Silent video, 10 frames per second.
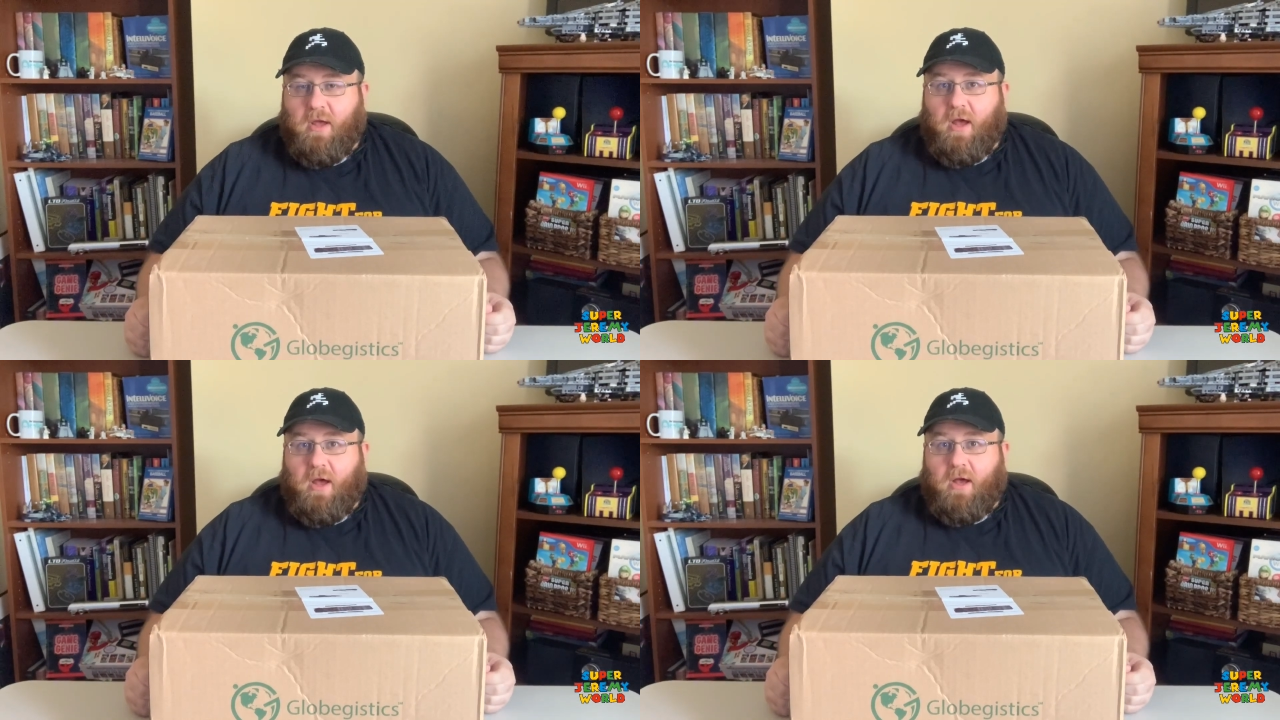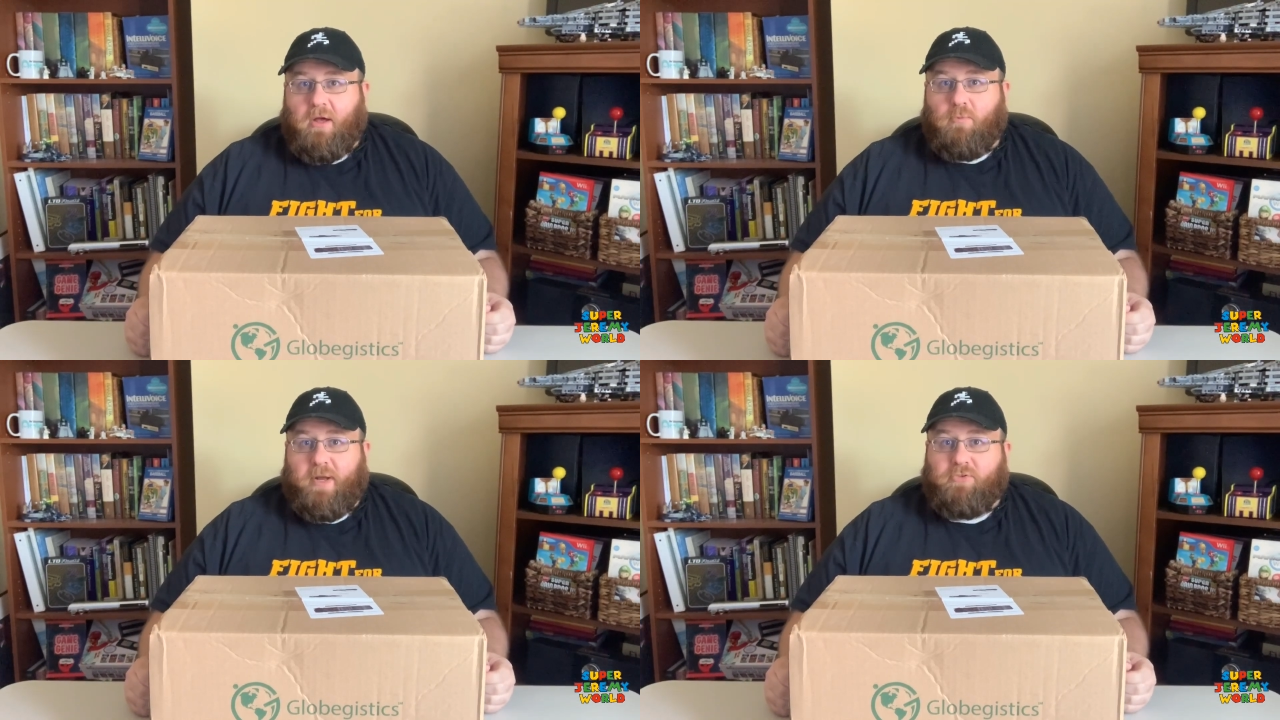
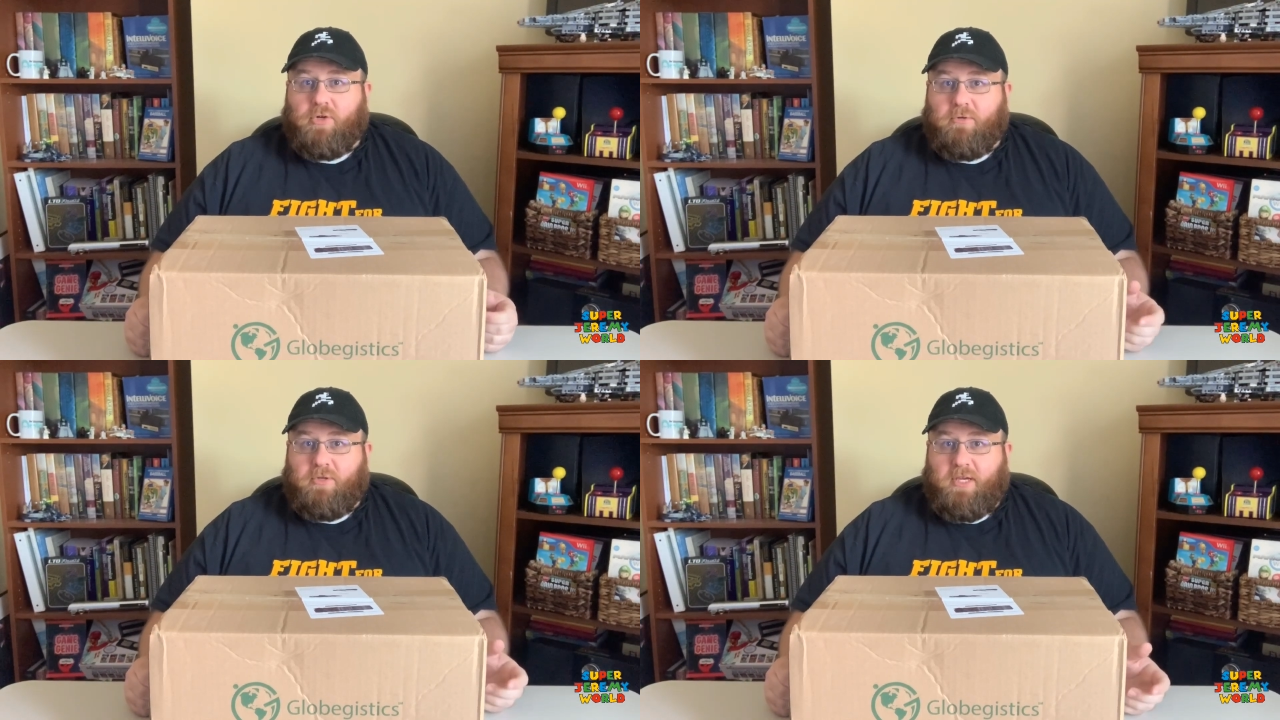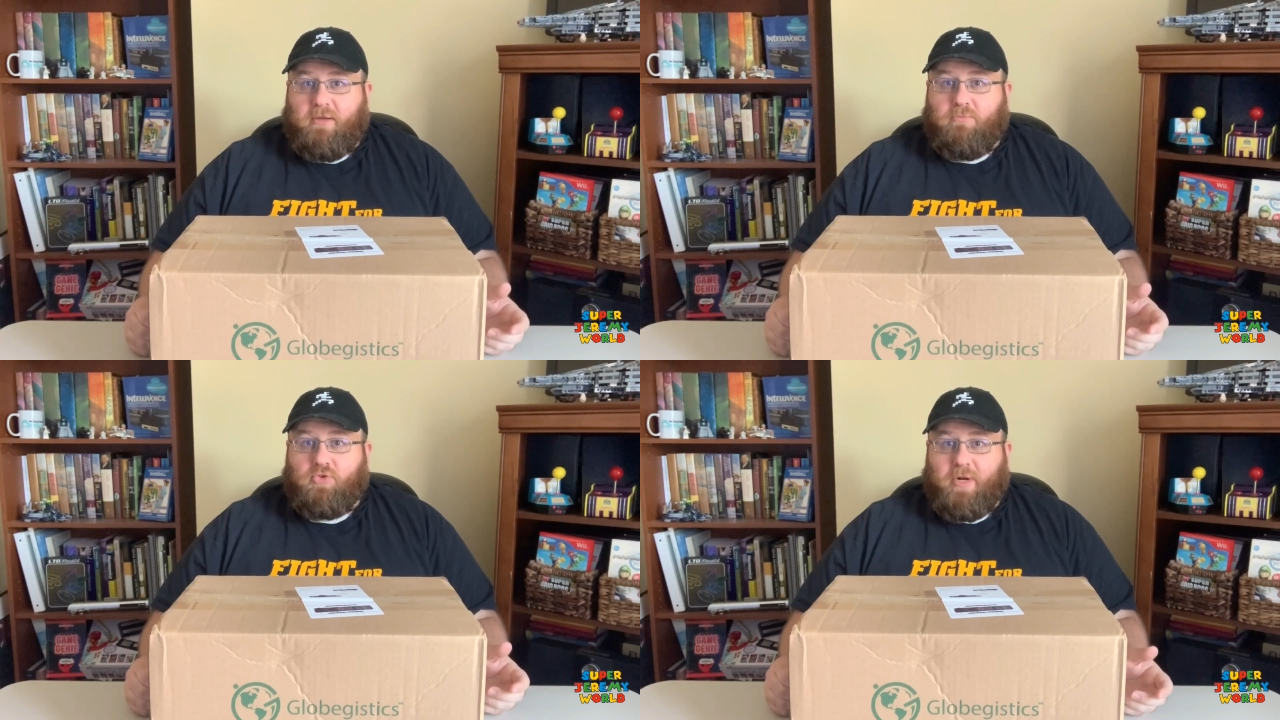
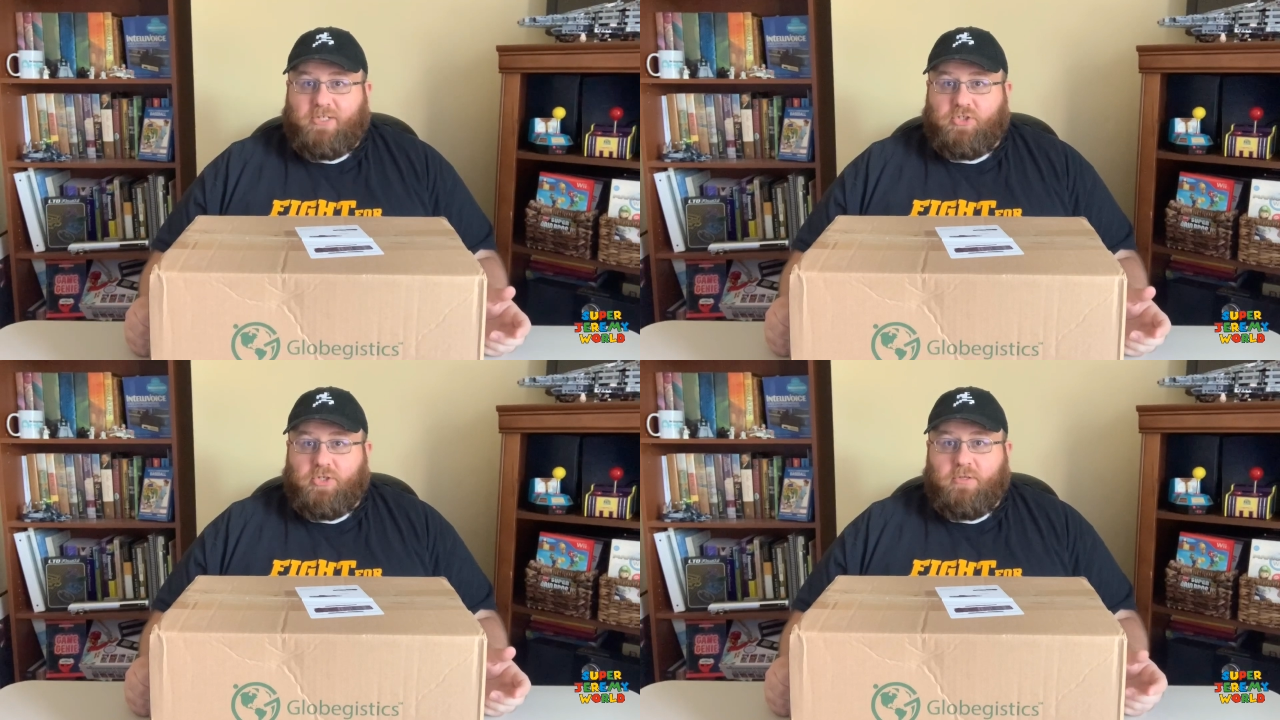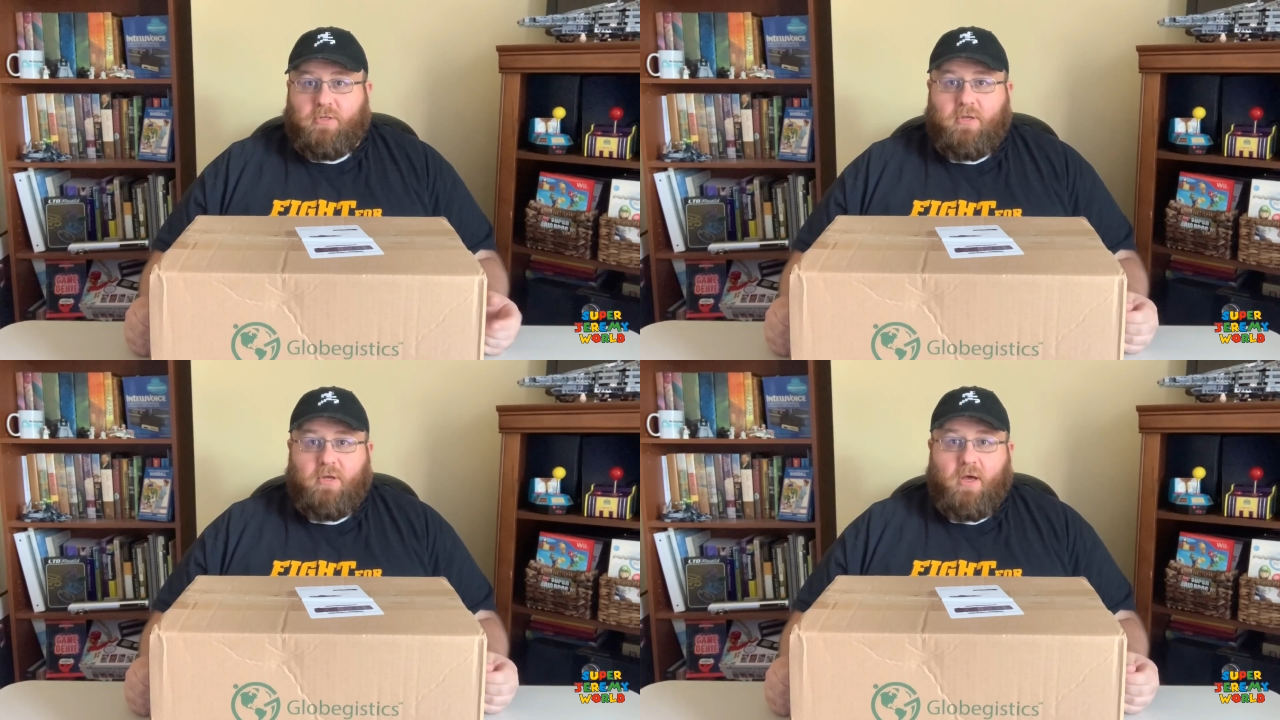
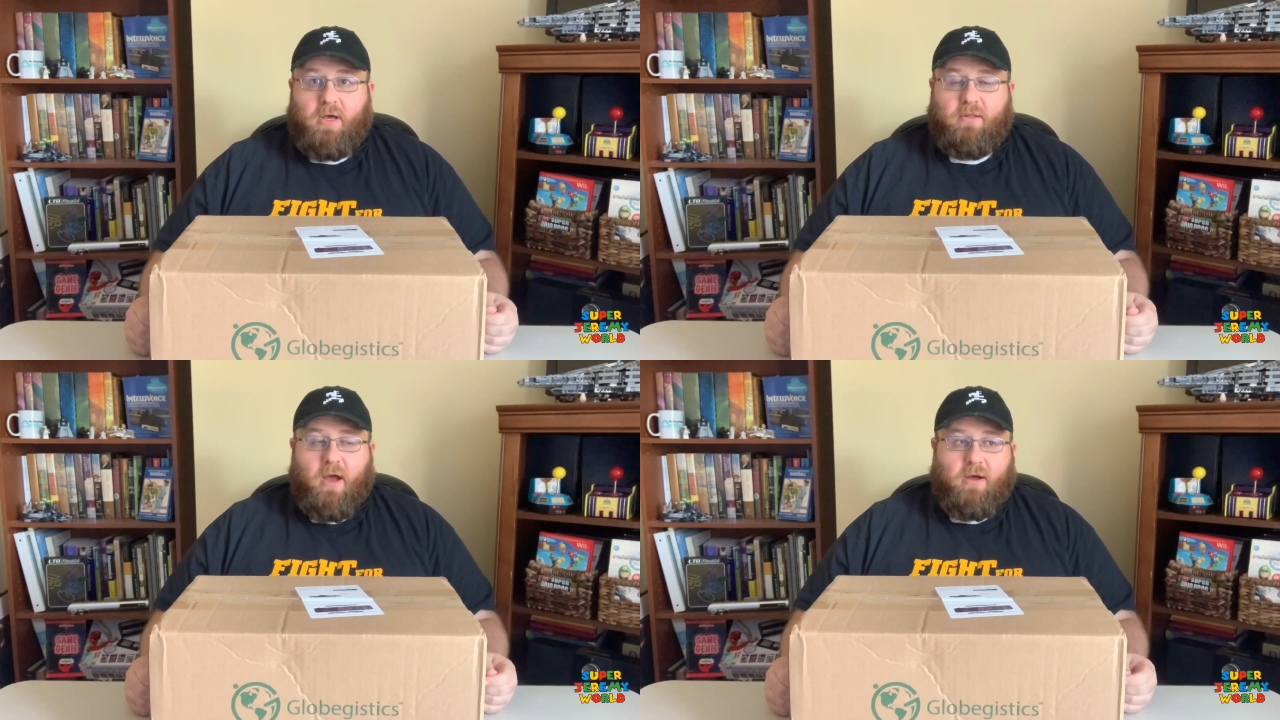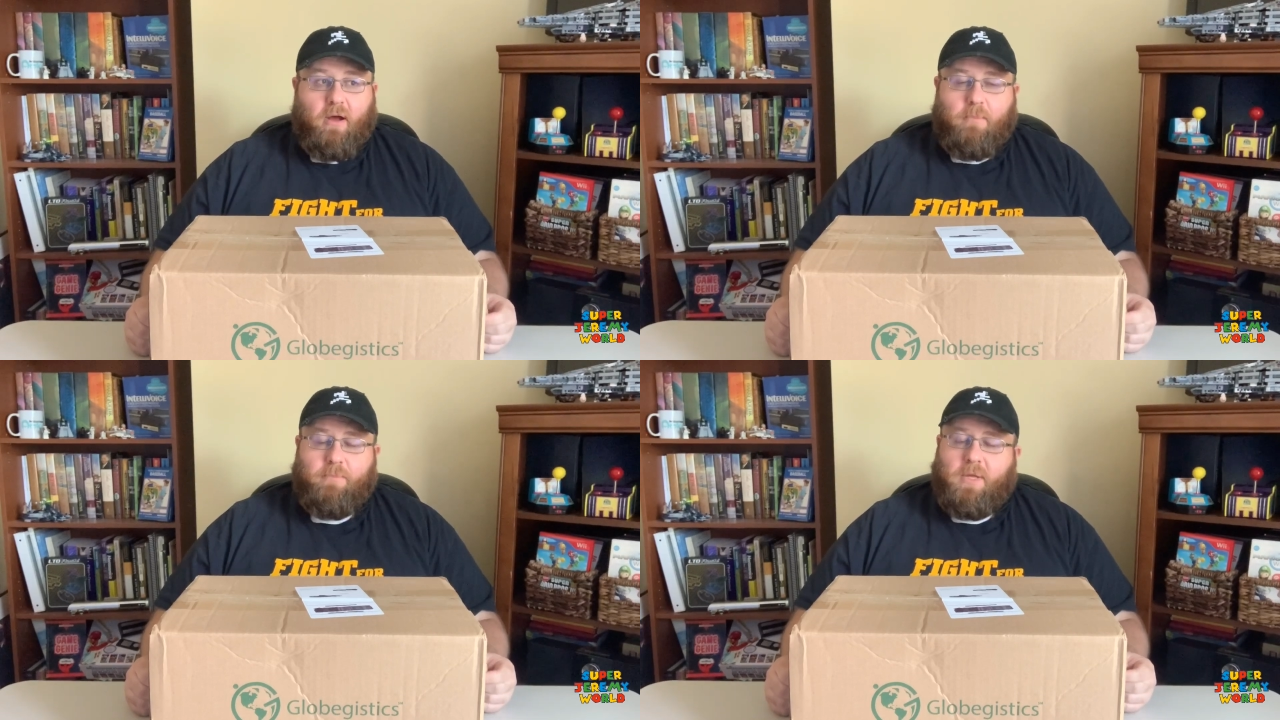
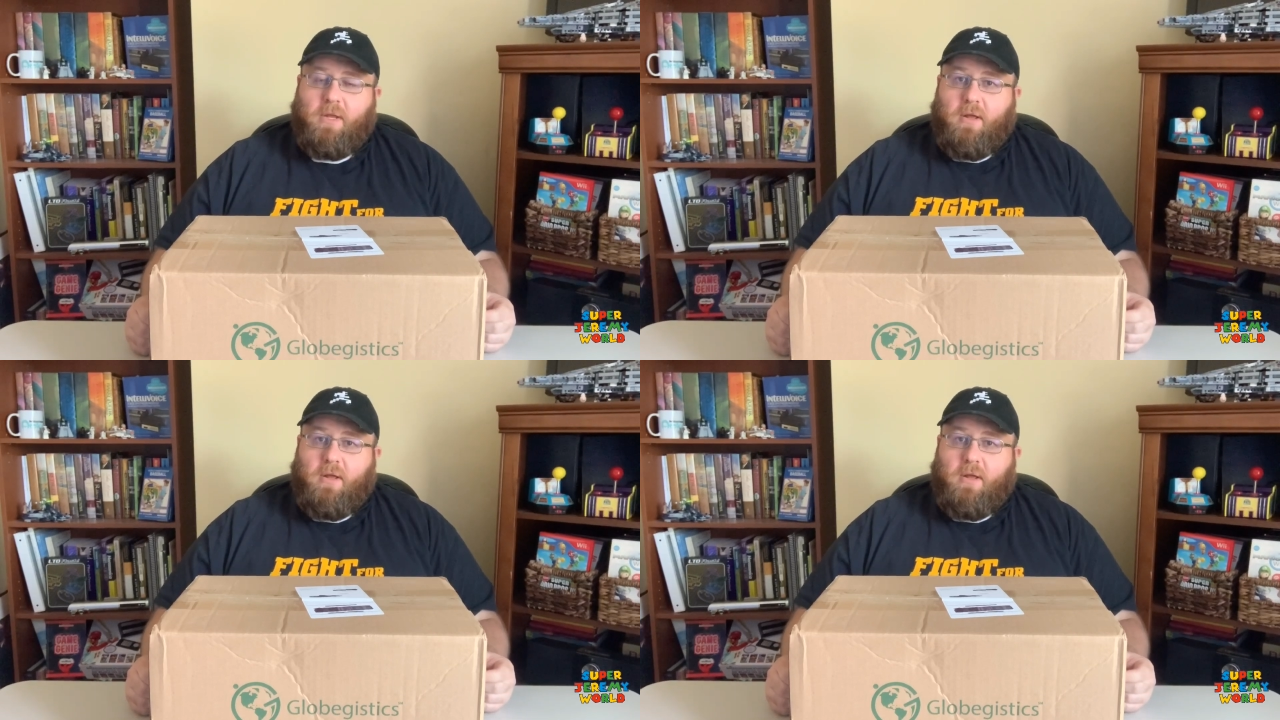RetroGameTreasure.com.